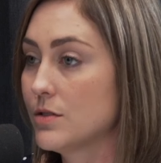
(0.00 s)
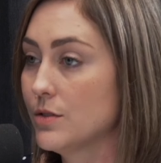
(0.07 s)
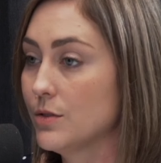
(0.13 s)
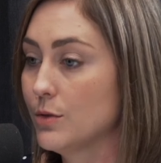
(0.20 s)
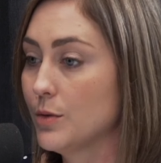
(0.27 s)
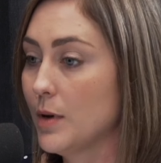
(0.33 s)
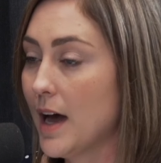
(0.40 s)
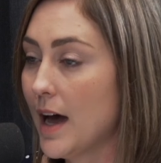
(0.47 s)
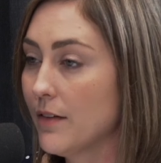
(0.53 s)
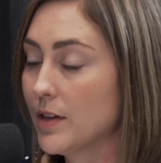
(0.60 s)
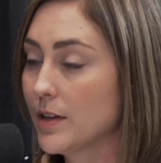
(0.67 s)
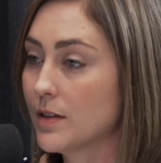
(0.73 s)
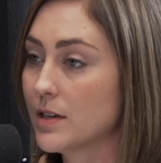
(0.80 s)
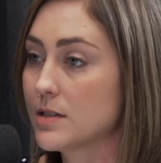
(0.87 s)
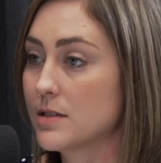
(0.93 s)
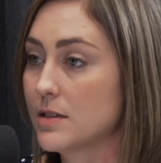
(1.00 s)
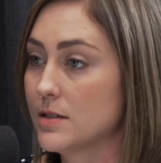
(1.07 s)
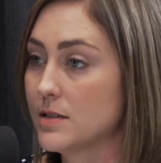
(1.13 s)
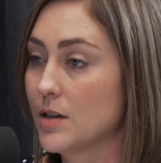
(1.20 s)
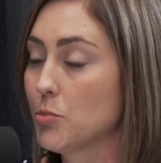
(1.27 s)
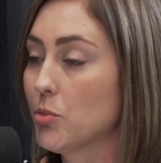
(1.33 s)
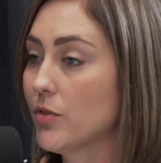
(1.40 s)
to having this
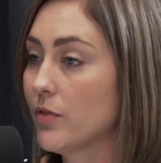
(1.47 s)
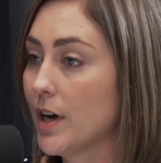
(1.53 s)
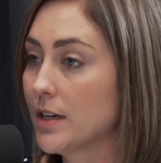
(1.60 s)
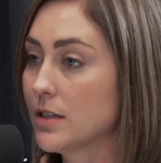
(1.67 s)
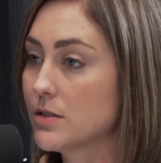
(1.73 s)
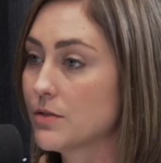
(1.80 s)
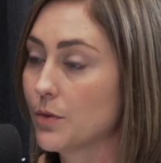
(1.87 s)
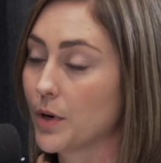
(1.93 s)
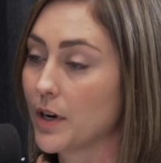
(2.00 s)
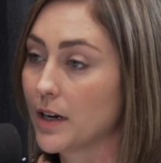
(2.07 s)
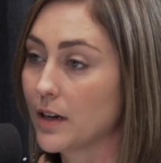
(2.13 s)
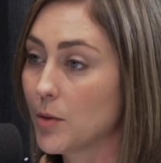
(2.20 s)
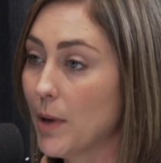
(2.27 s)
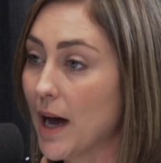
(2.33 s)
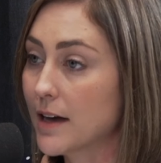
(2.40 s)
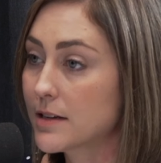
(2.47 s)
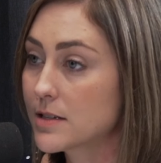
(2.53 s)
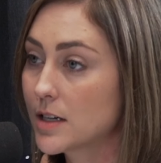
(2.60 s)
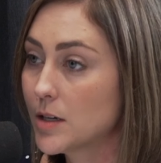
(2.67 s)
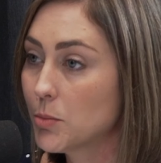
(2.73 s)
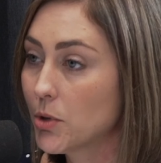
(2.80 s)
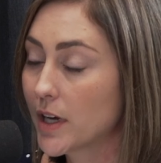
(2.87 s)
is it provides for
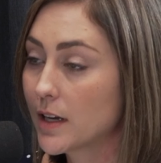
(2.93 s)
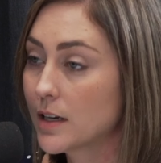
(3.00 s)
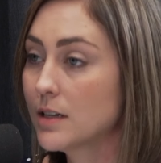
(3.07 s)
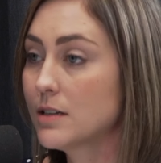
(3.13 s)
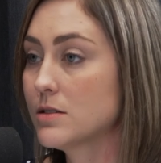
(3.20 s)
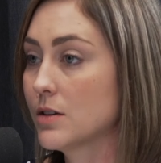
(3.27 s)
incapacity planning.